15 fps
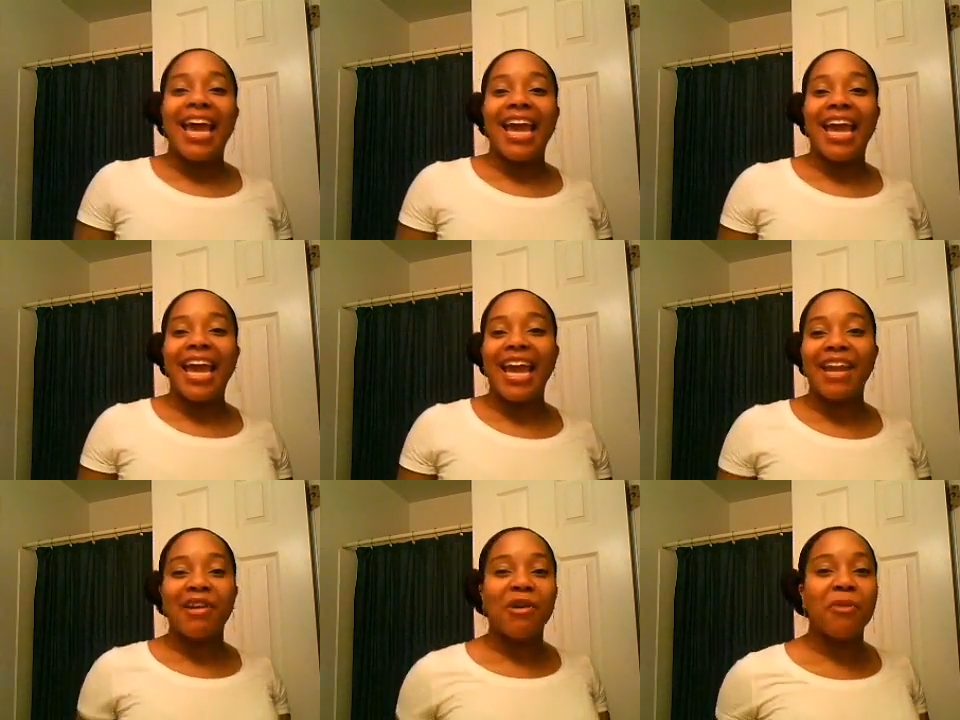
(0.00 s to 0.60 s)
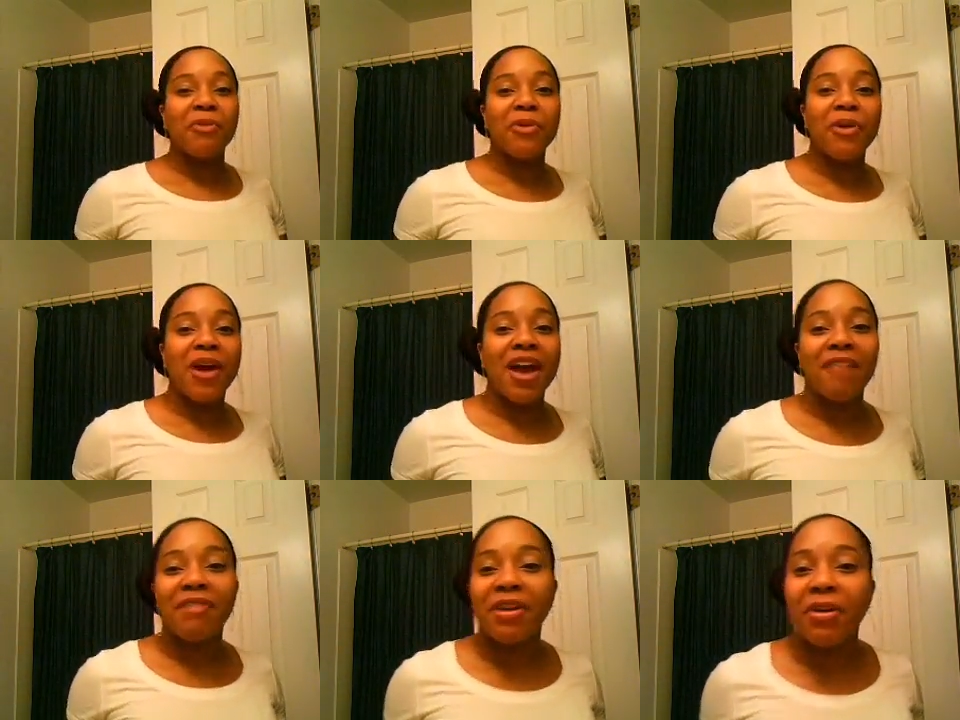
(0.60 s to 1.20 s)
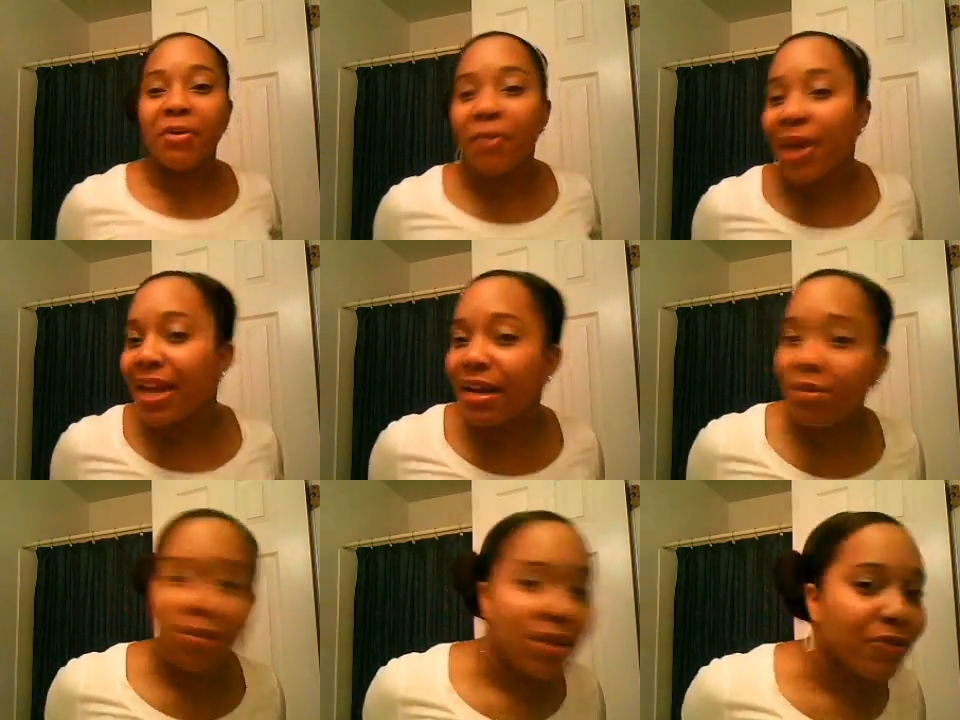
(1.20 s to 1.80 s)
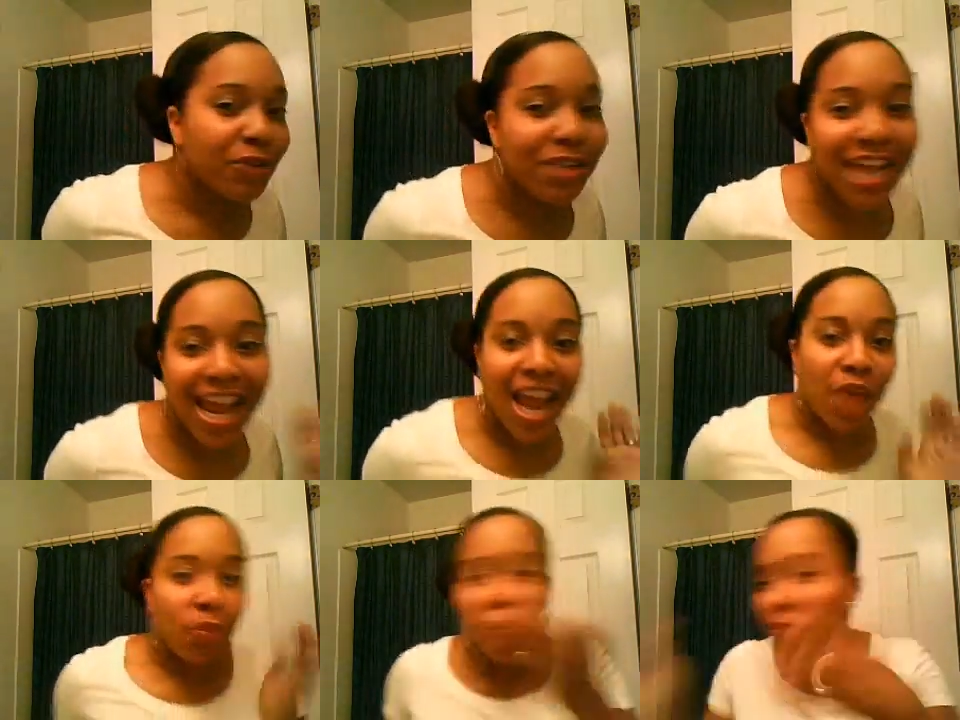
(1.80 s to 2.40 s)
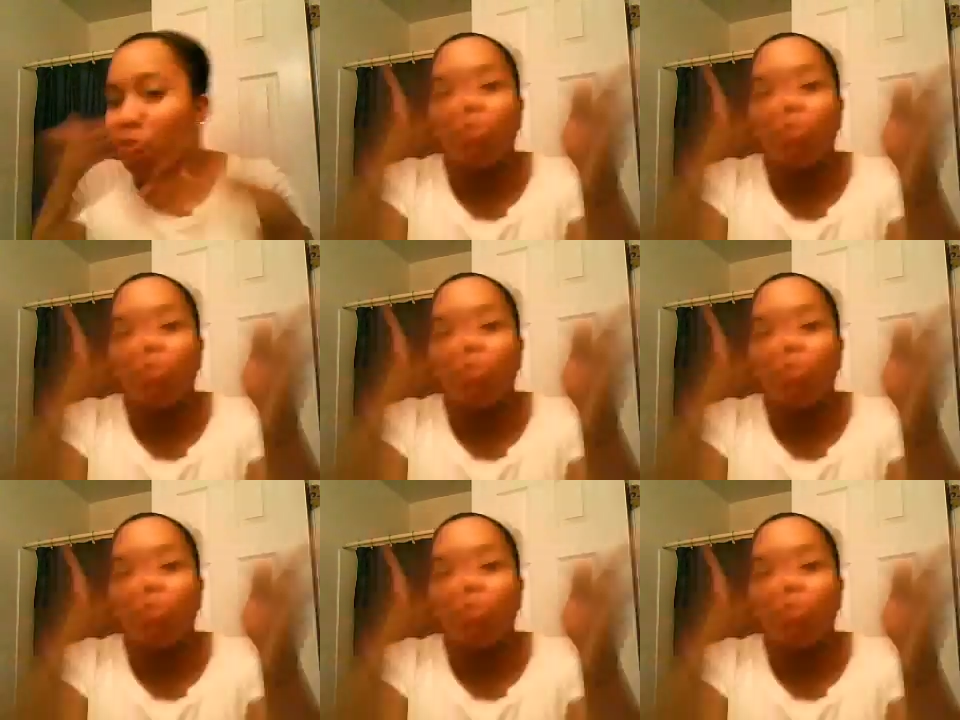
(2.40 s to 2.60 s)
And I hope you all have a great and wonderful day.